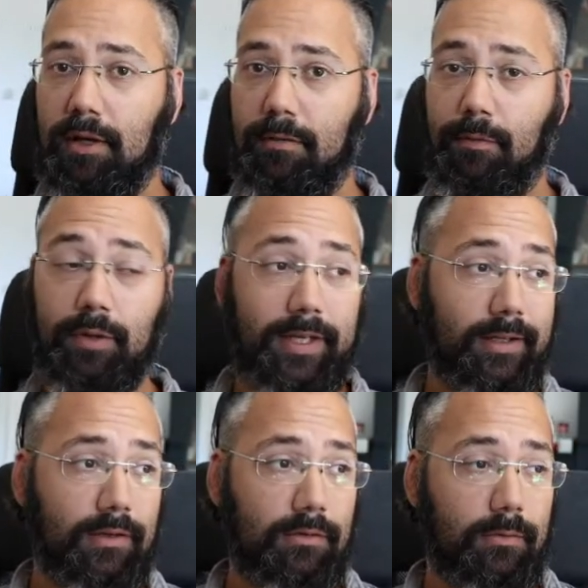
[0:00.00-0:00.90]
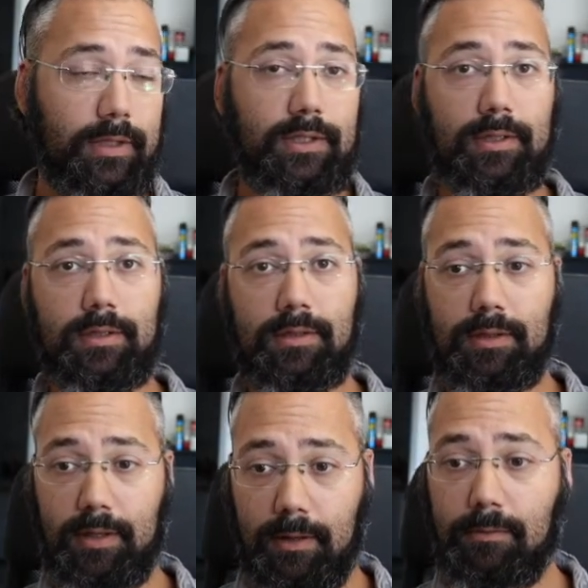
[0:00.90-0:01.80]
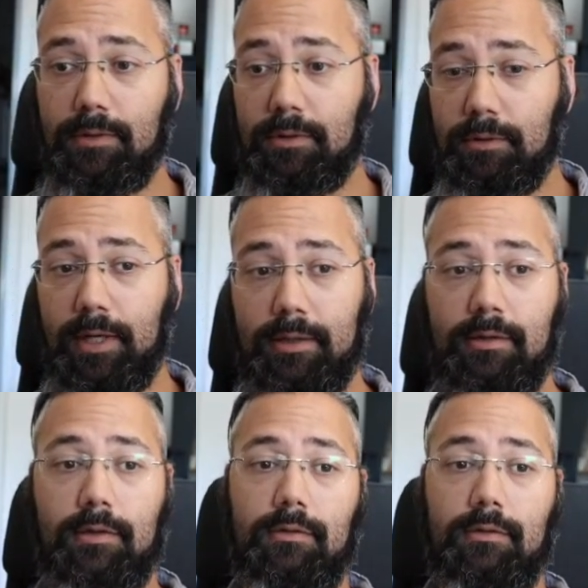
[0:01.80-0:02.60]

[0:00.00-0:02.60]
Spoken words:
for technical questions, they will answer you.